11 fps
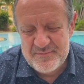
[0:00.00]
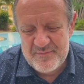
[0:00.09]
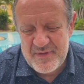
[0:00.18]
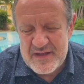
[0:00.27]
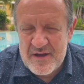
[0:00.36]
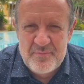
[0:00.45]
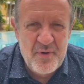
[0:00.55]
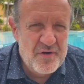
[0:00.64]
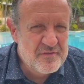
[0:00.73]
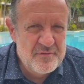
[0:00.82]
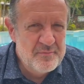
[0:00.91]
Become
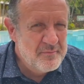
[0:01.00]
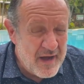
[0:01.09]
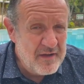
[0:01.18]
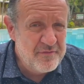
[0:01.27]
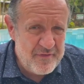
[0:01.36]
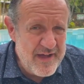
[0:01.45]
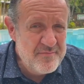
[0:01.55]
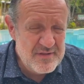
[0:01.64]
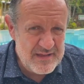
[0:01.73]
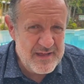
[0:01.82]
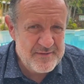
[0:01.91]
part of my
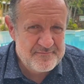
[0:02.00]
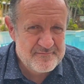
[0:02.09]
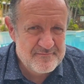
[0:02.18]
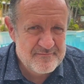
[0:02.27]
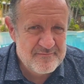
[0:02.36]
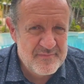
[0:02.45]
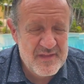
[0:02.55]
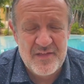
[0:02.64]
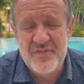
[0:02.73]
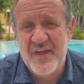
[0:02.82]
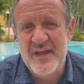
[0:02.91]
family.
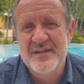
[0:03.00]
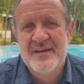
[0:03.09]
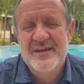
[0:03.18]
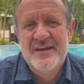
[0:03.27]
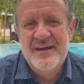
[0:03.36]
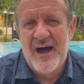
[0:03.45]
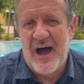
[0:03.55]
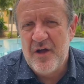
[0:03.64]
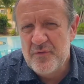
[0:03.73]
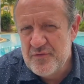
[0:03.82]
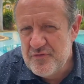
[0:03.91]
And then I
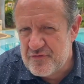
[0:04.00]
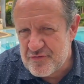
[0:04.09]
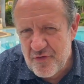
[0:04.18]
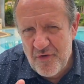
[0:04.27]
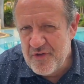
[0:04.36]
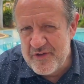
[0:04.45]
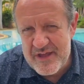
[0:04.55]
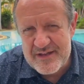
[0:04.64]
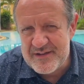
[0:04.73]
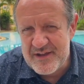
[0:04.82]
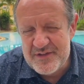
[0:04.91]
will draw you
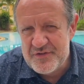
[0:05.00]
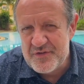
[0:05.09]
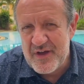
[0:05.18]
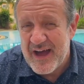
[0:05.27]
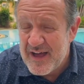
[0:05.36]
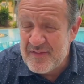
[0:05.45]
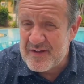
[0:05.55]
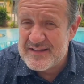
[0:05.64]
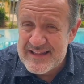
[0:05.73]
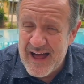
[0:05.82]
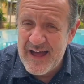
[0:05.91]
in into other
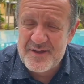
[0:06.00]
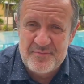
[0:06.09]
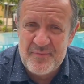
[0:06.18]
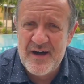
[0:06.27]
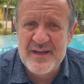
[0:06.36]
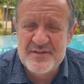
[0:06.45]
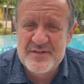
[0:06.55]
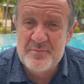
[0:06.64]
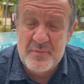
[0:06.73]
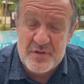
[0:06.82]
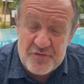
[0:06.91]

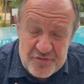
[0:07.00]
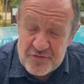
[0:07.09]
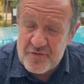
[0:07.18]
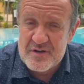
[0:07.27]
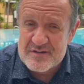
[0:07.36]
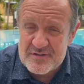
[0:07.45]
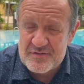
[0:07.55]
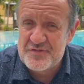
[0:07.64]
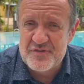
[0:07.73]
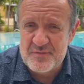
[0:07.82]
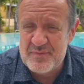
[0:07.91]
like-minded, mature
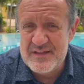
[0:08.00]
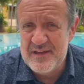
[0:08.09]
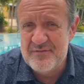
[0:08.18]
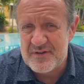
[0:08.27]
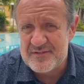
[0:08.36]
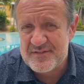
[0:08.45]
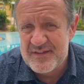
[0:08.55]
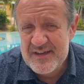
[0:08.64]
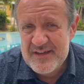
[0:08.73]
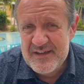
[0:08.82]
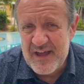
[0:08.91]
Christian believers,
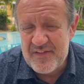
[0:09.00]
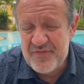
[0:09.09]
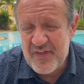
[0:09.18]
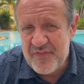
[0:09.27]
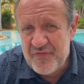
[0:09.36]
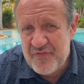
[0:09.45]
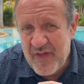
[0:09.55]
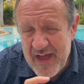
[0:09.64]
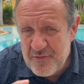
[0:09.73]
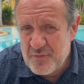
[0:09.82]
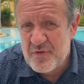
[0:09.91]
and
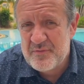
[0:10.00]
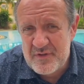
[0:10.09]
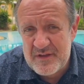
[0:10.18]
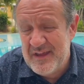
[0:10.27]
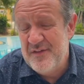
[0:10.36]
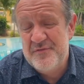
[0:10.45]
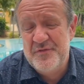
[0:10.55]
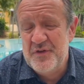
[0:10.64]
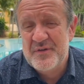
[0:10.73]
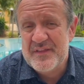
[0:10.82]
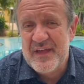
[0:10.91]
they will give
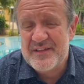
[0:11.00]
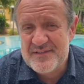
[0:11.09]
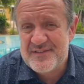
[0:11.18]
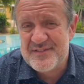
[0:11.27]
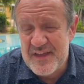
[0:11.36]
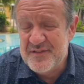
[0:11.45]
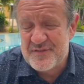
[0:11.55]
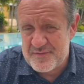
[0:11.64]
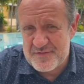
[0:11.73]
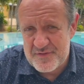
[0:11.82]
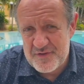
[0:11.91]
you another sense
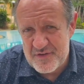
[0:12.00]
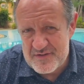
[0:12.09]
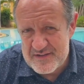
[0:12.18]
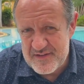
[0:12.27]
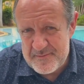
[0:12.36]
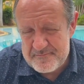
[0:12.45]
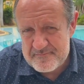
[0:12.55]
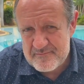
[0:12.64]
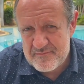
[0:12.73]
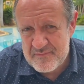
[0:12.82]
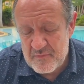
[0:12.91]
of security.
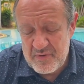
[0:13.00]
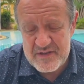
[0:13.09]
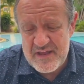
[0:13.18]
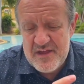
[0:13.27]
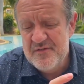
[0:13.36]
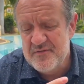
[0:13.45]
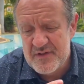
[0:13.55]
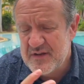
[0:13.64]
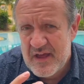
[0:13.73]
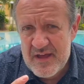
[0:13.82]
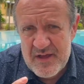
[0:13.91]
But even